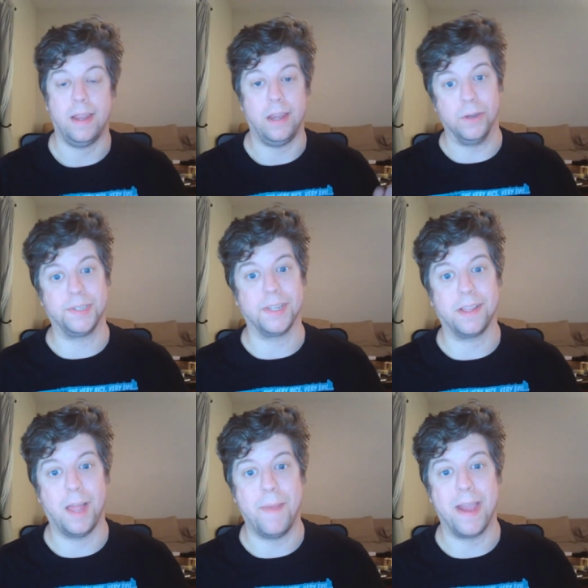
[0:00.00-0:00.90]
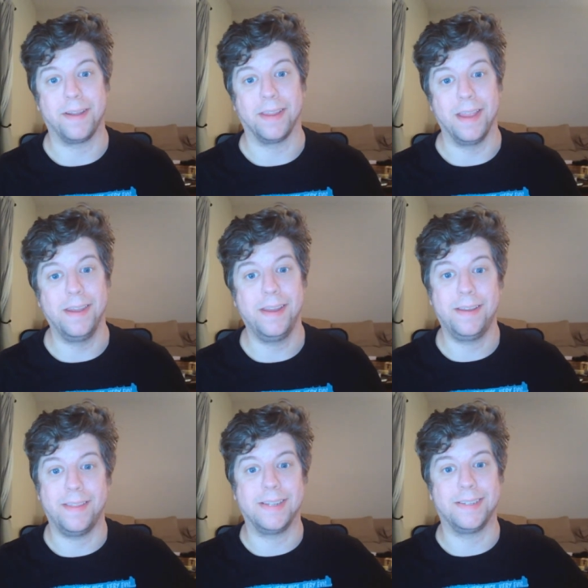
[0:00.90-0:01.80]
here's the climactic ending to
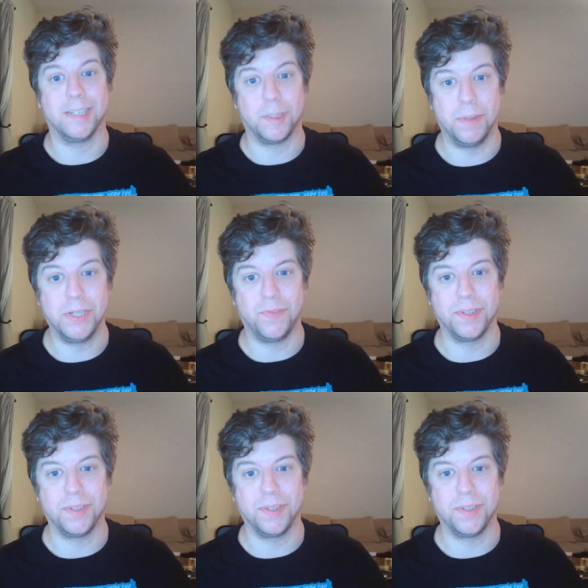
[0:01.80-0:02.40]
that suspenseful